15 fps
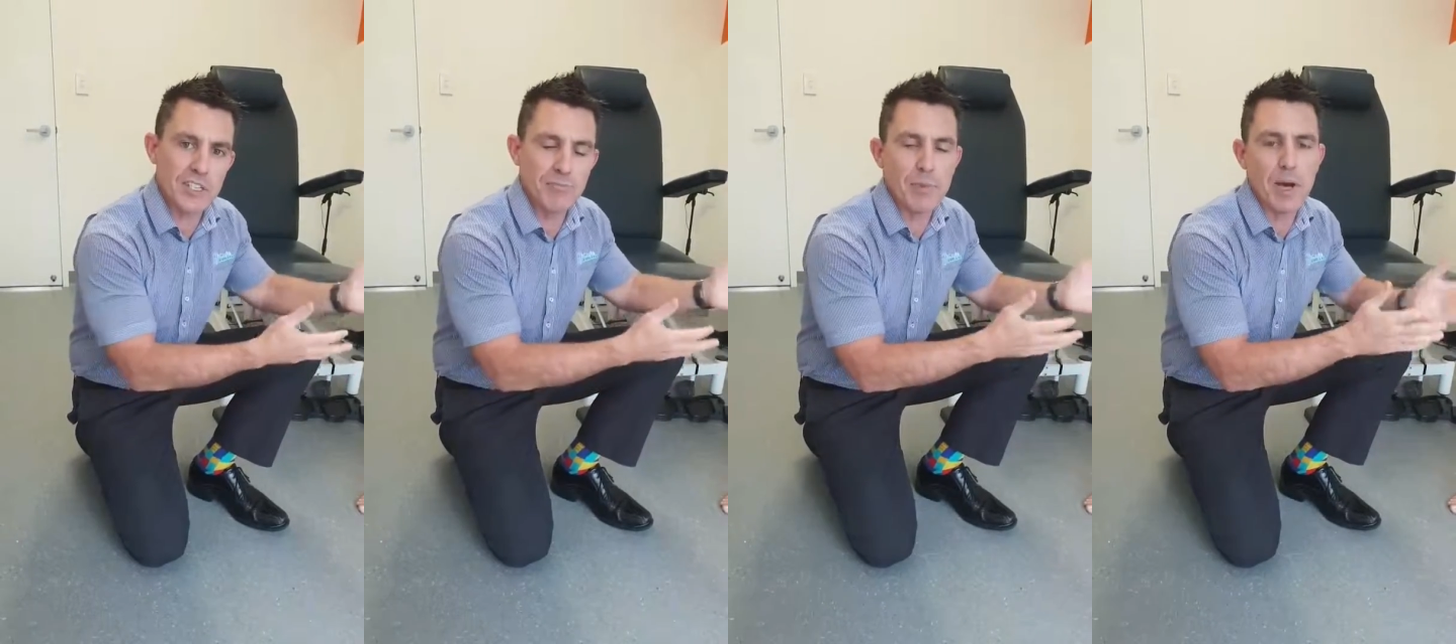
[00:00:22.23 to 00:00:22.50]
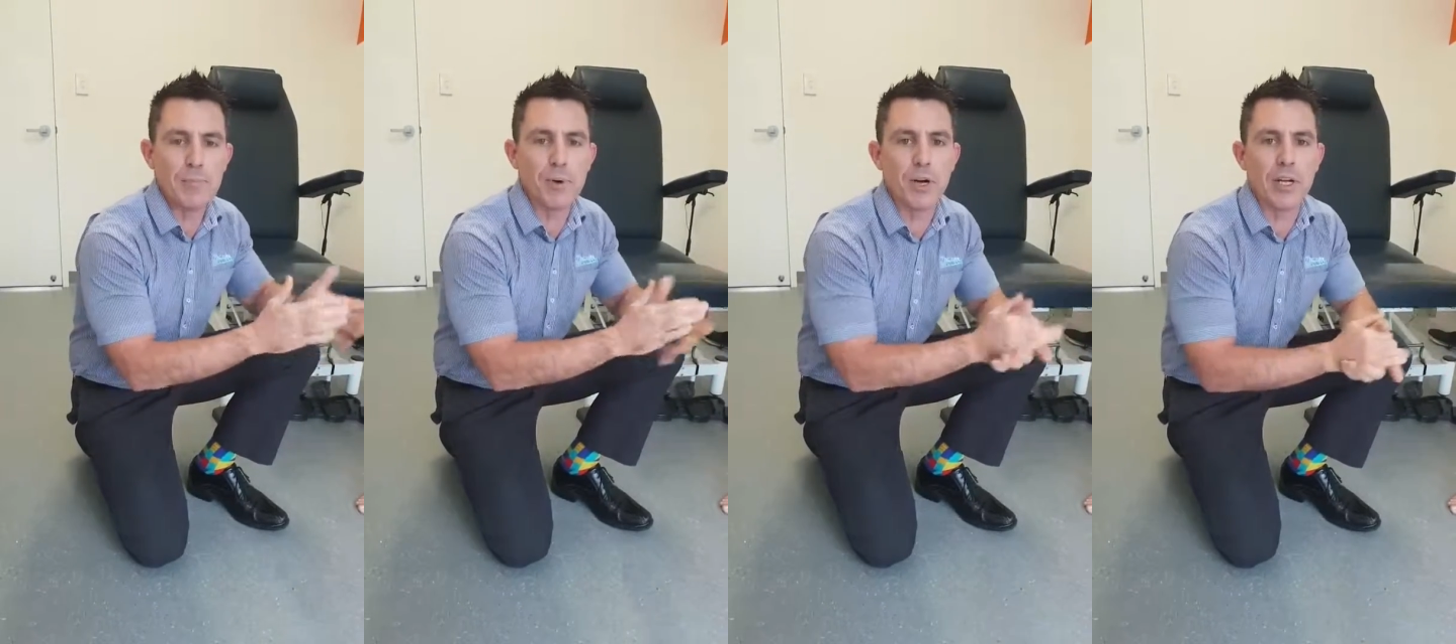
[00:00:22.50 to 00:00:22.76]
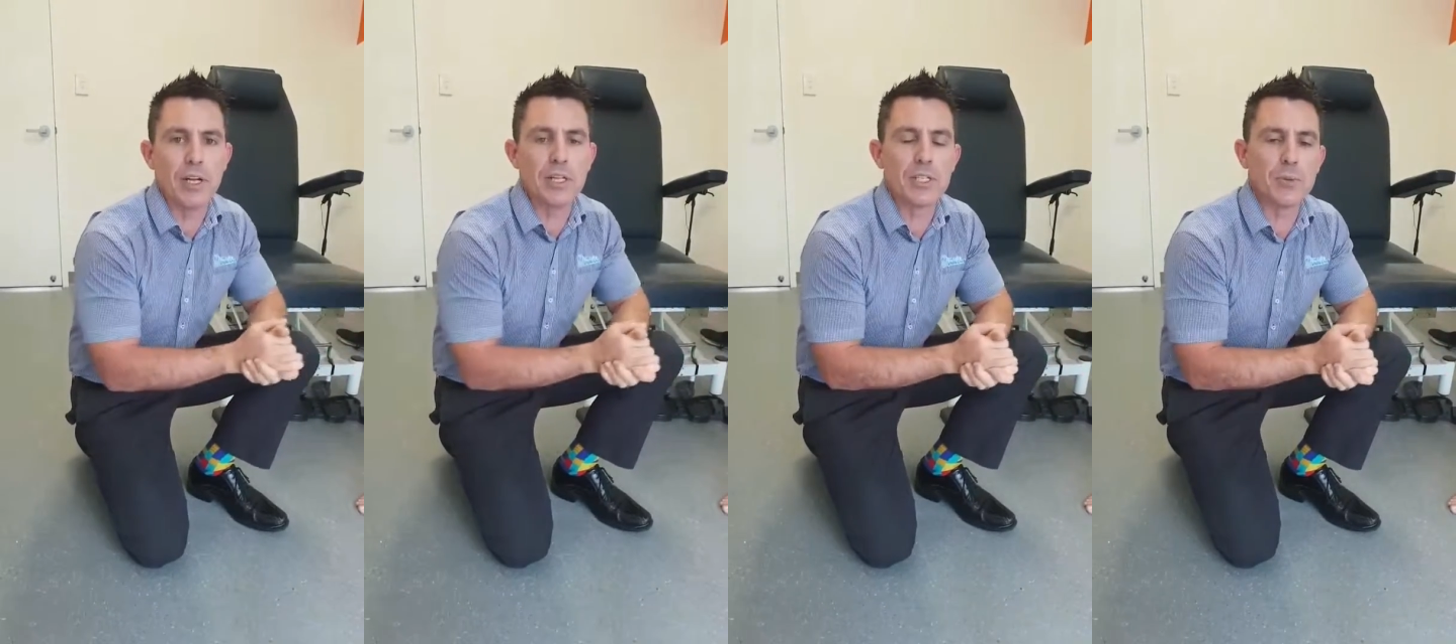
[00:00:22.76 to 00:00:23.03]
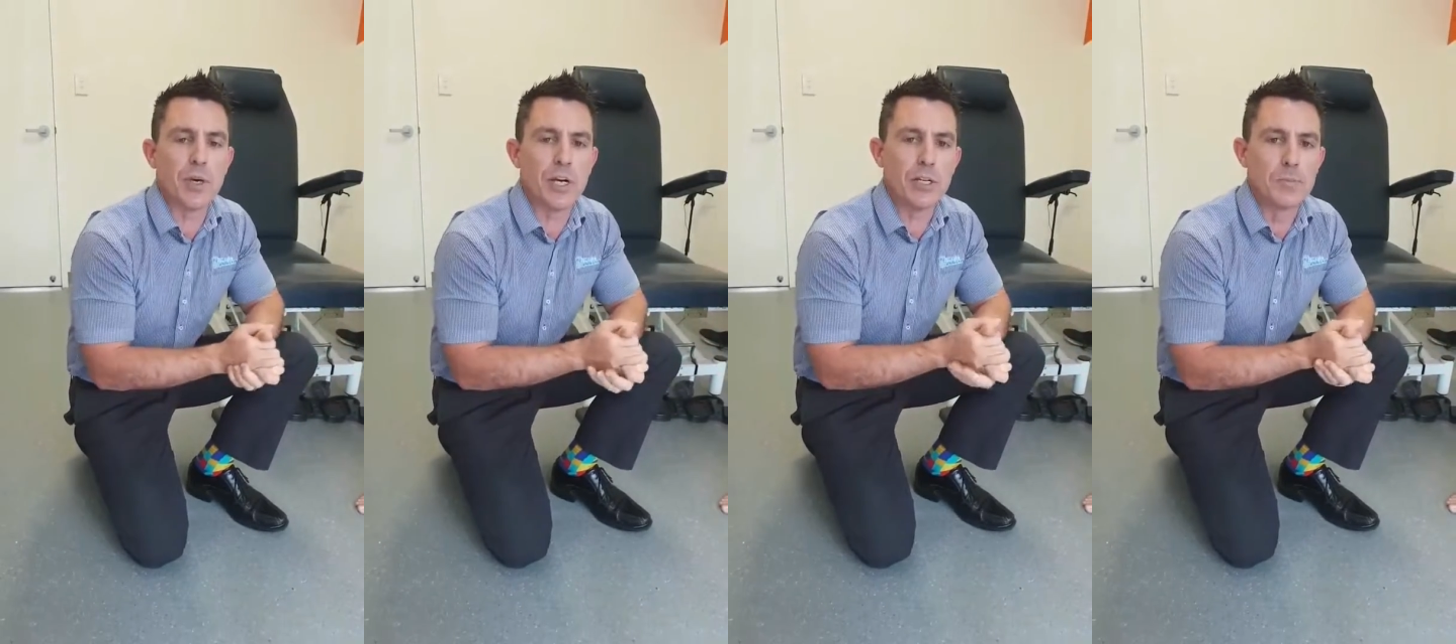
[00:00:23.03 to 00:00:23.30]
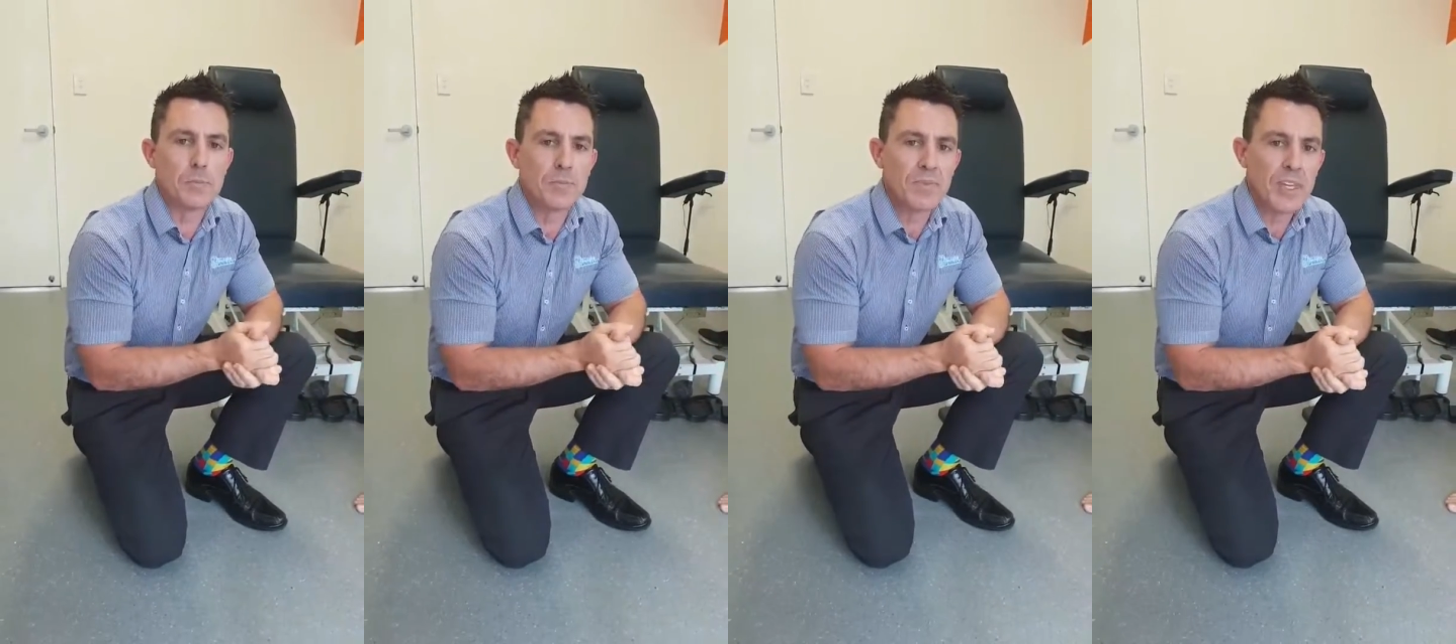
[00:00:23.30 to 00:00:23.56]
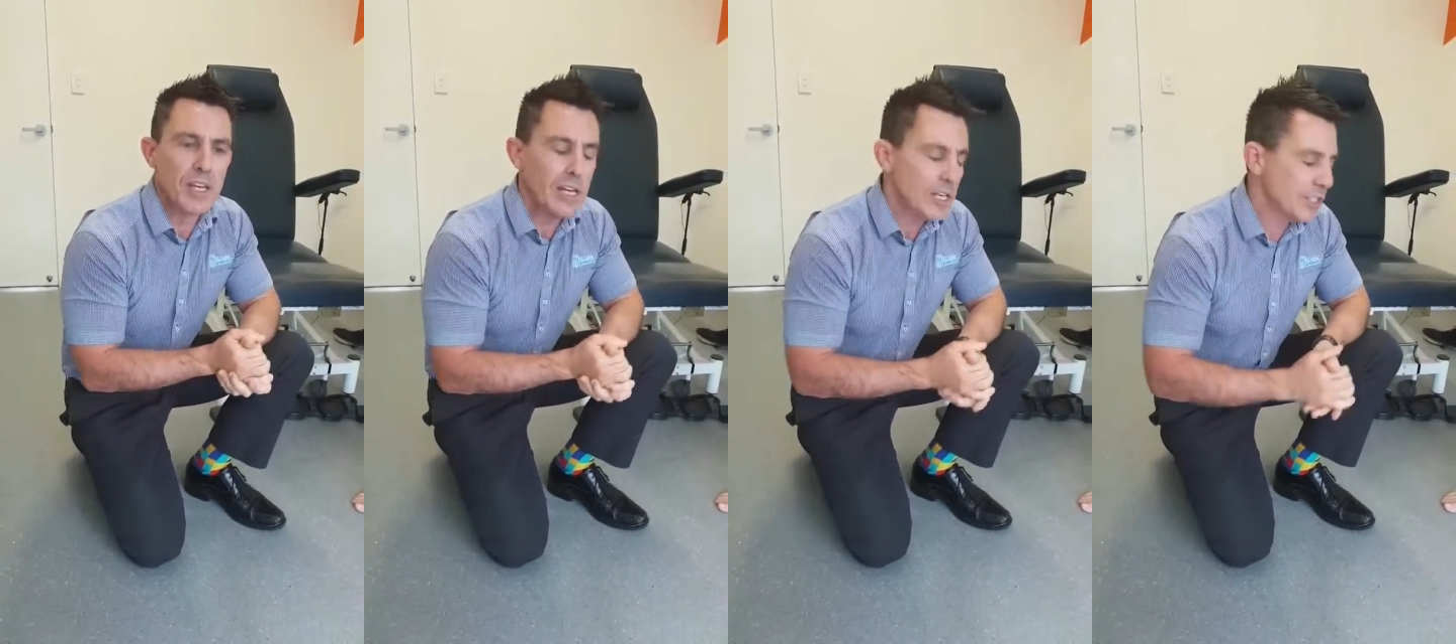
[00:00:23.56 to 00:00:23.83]
of my body as well?
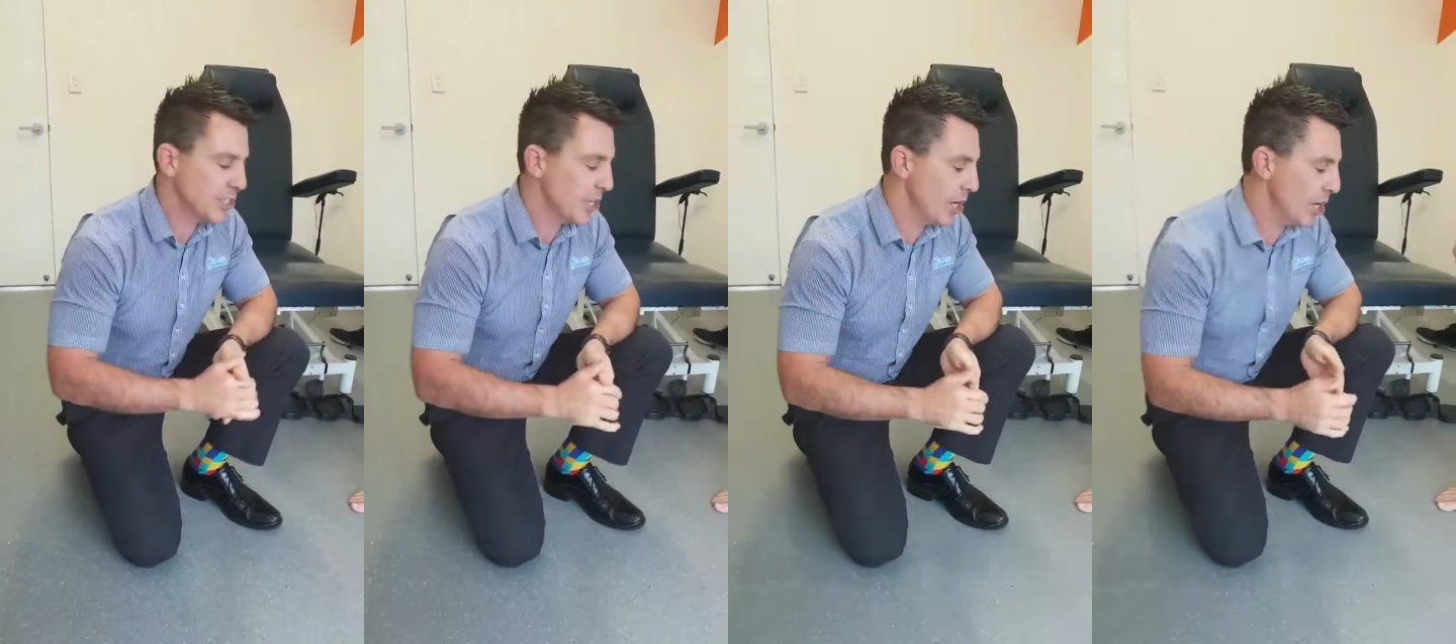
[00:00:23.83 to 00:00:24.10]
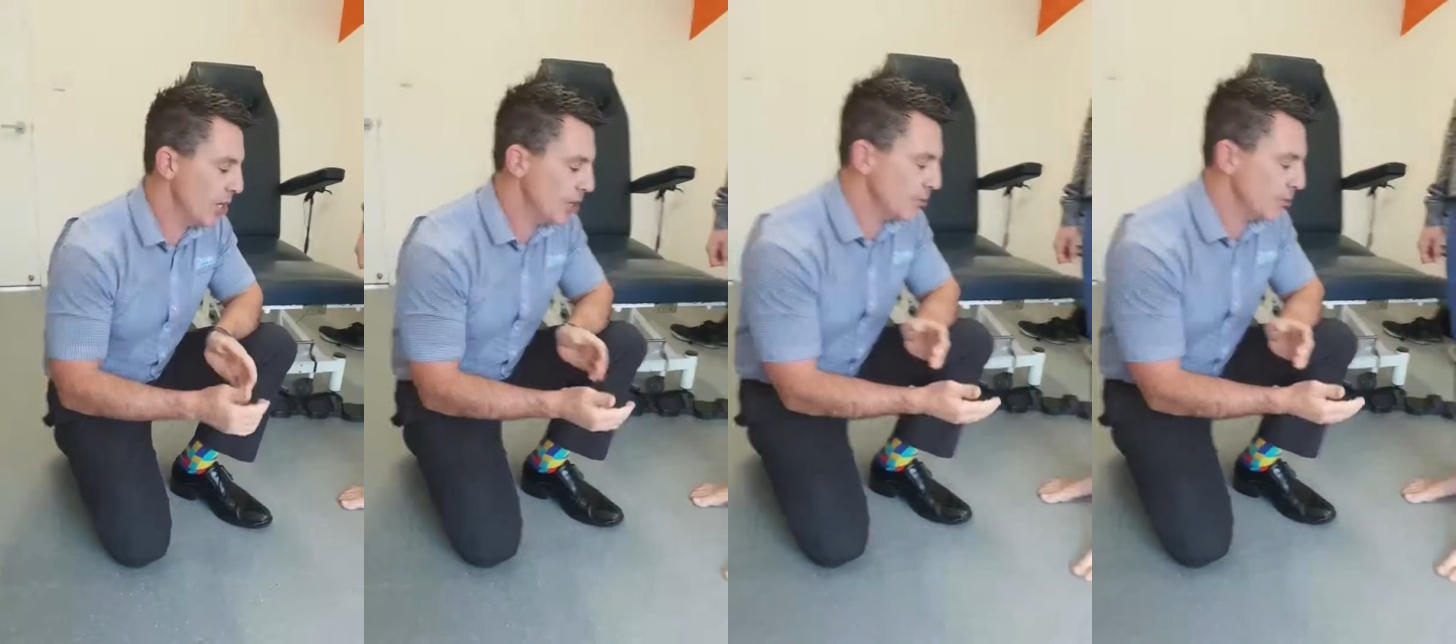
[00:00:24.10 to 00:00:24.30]
So